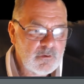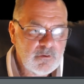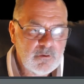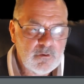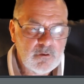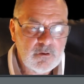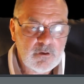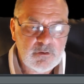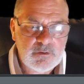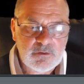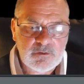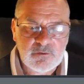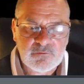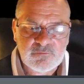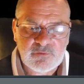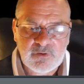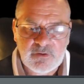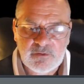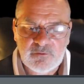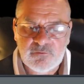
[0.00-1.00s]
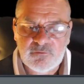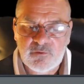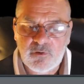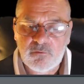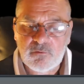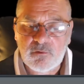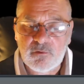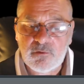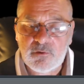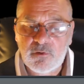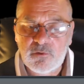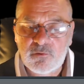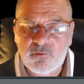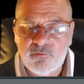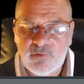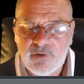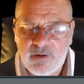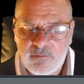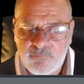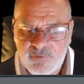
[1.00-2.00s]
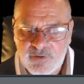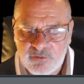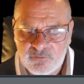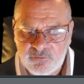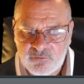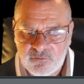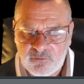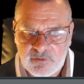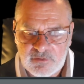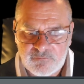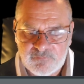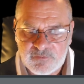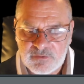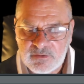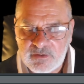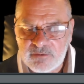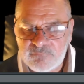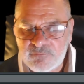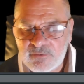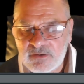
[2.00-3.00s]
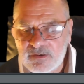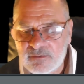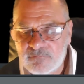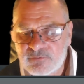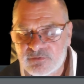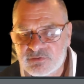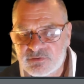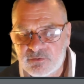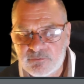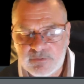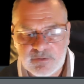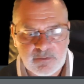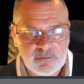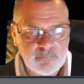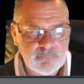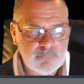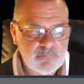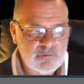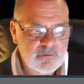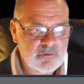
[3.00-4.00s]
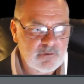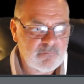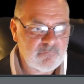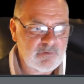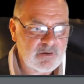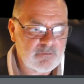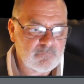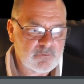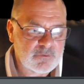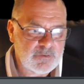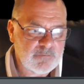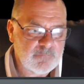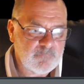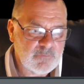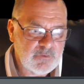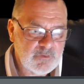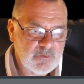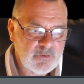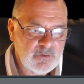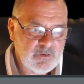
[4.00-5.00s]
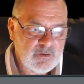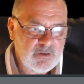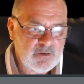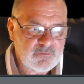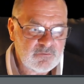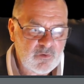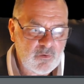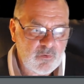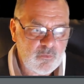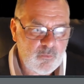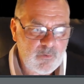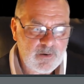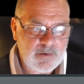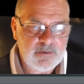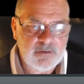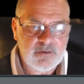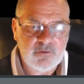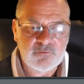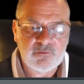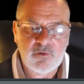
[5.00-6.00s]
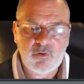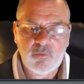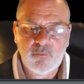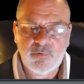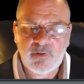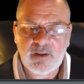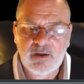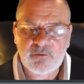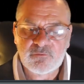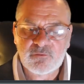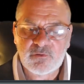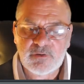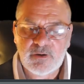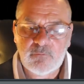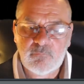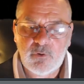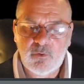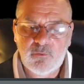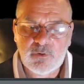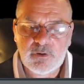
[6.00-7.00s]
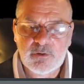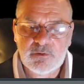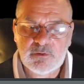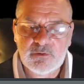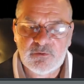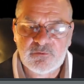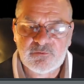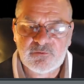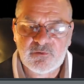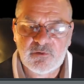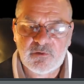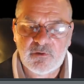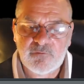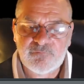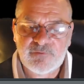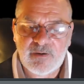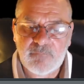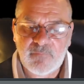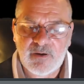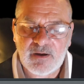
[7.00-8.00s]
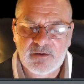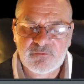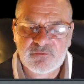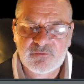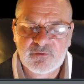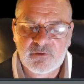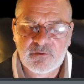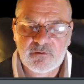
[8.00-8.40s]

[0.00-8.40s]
And you can see there's no grey bits or anything like that showing around it. It's all white and it's all black. So now what we can do is turn off that mask.